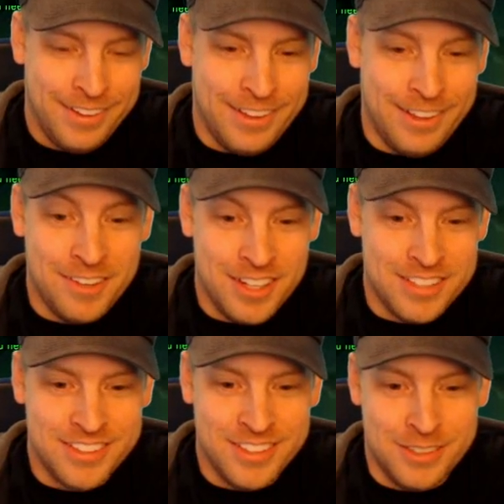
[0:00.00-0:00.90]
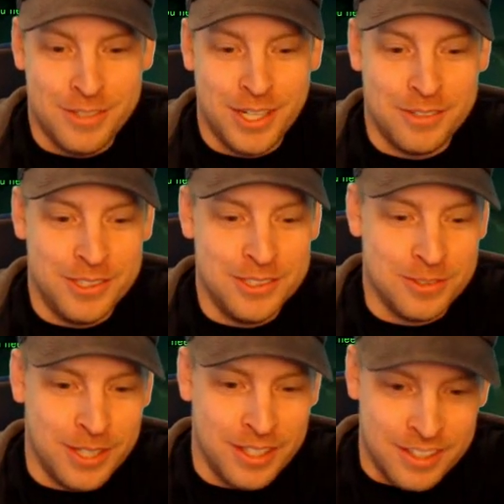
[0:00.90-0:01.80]
It has another rank 1
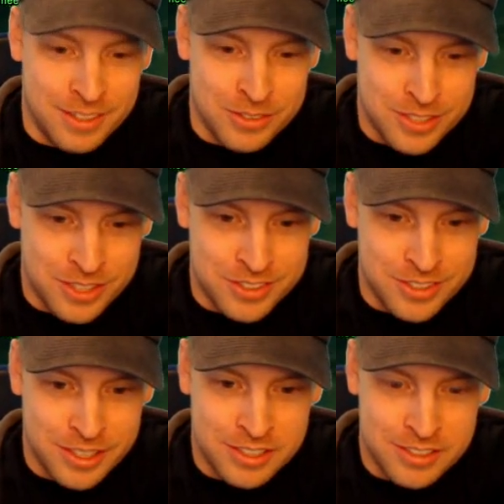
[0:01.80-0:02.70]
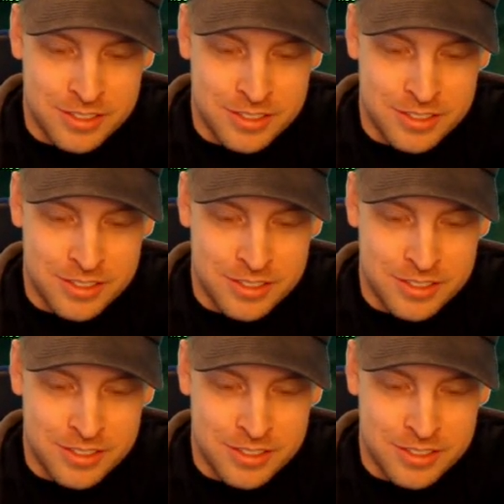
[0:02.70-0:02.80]
Twilight Devastation on it.